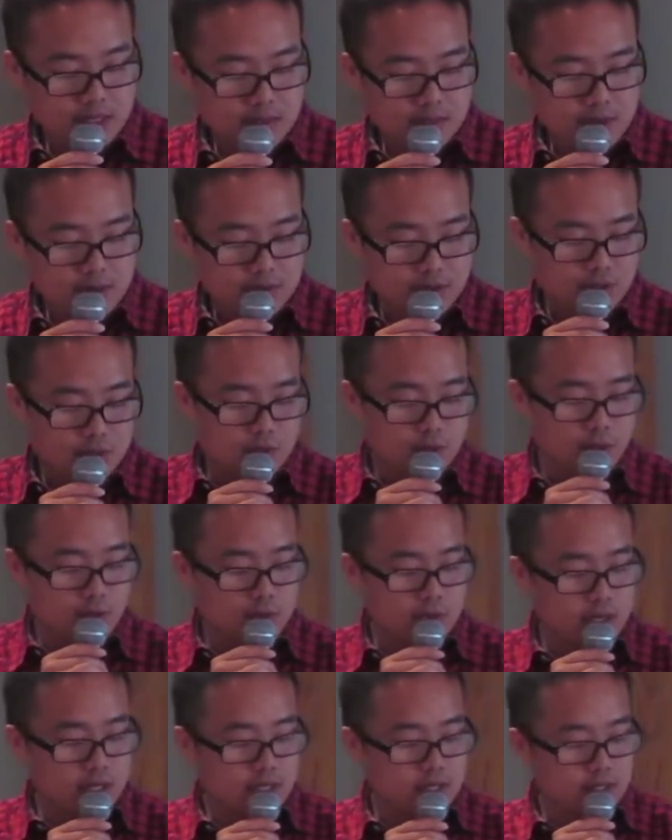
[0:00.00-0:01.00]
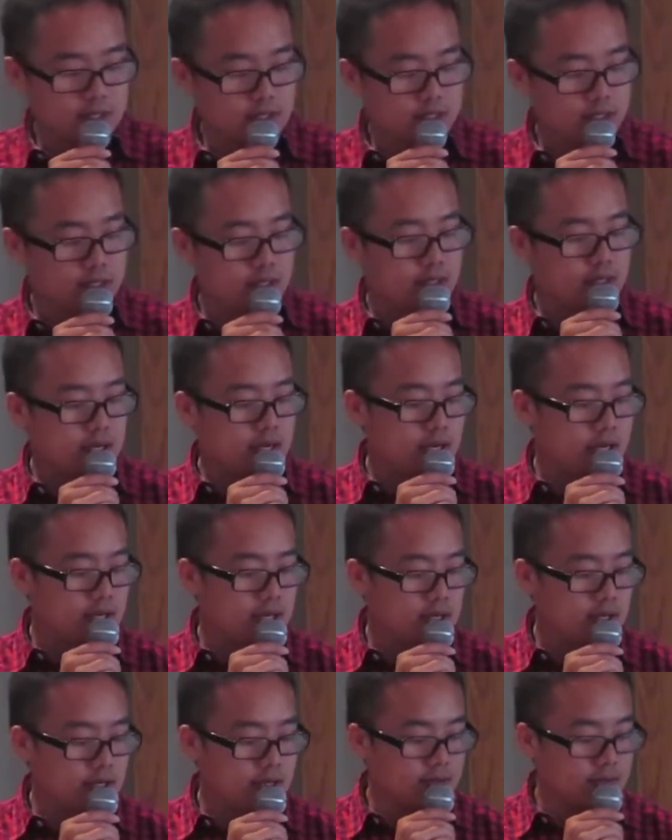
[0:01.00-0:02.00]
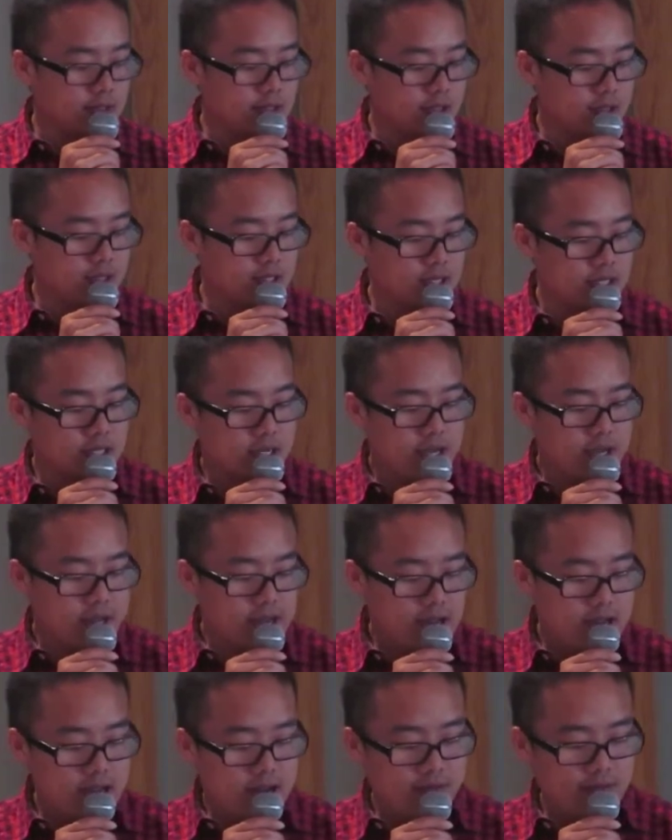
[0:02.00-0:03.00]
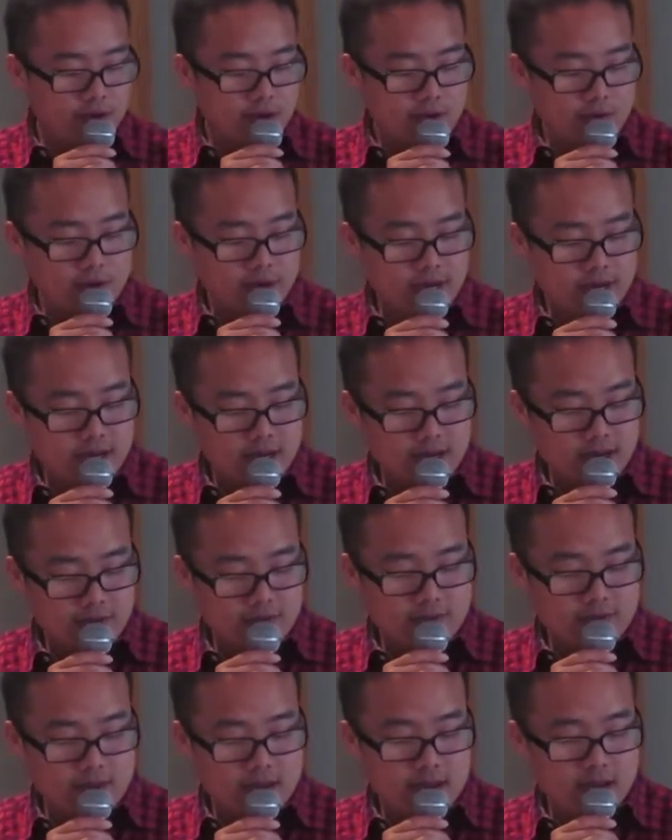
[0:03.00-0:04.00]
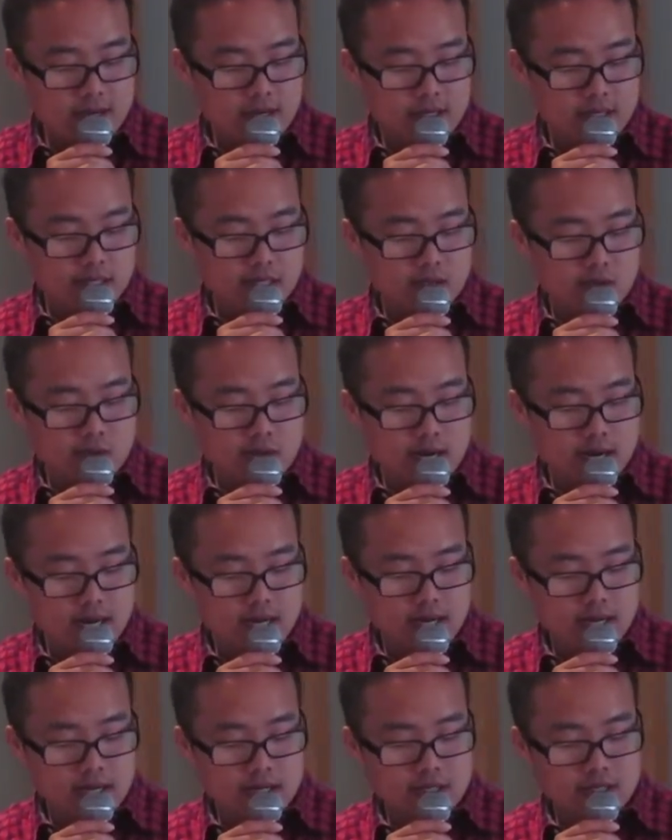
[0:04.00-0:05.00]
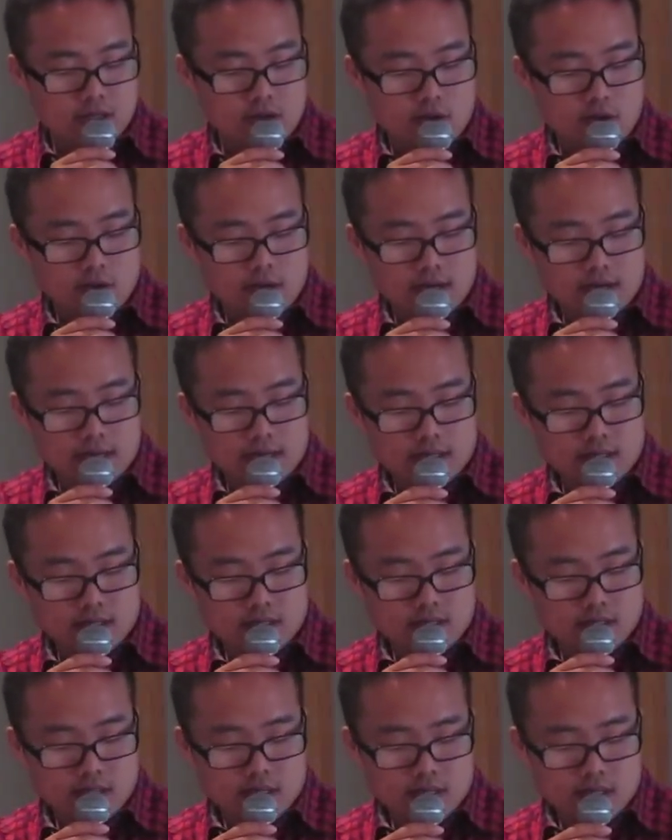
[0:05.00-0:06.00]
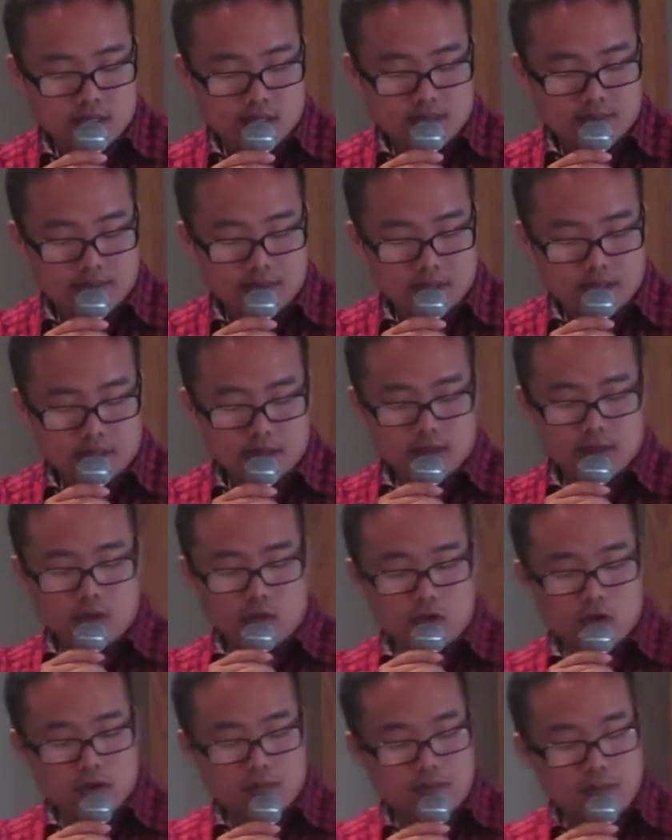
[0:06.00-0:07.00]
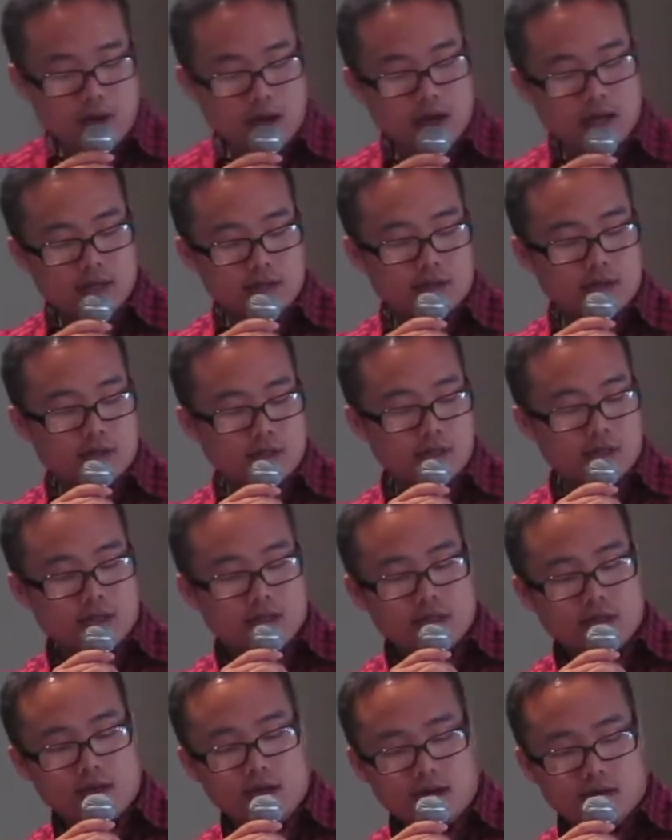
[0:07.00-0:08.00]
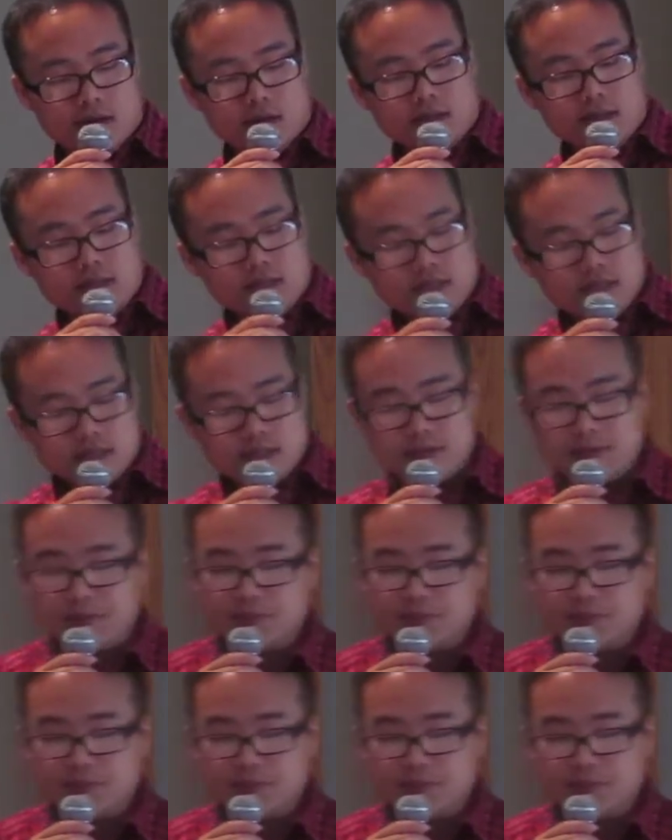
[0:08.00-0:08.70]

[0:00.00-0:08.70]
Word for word: Proverbs 21, uh, verse 2 says, Every way of a man is right in his own eyes, but the Lord pondereth the hearts.